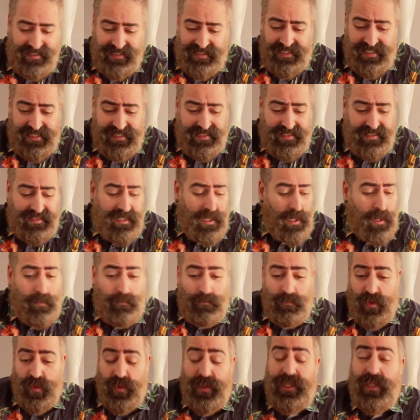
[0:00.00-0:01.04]
This
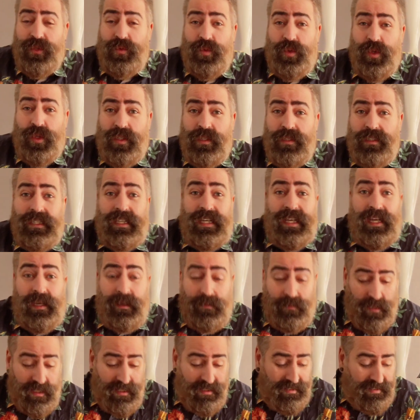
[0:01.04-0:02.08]
merino wool,
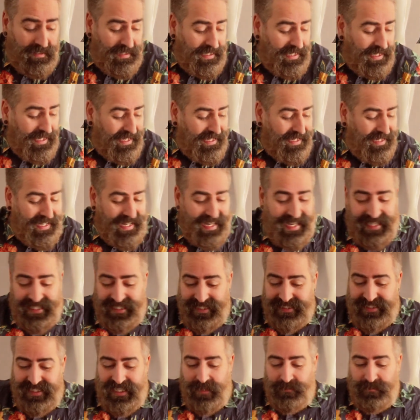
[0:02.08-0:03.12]

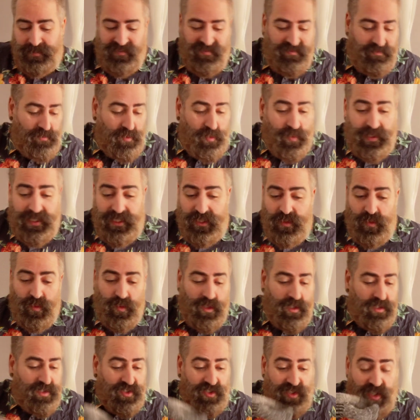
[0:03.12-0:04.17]
any type of merino
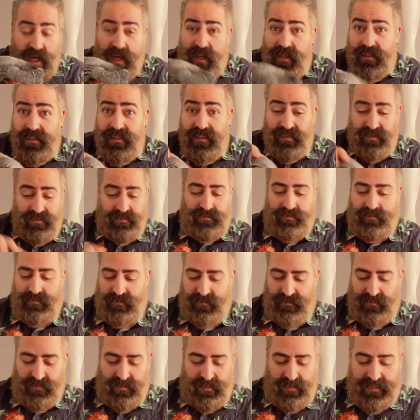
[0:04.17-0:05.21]
wool sock,
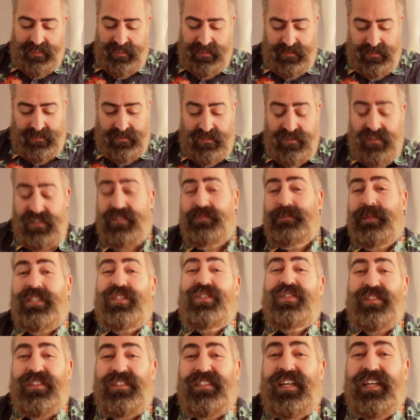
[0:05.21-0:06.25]
okay, just make
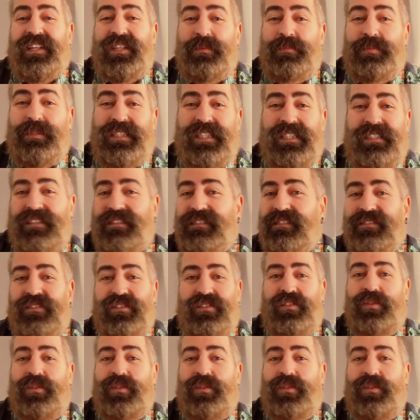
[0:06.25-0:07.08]
sure it's 100%.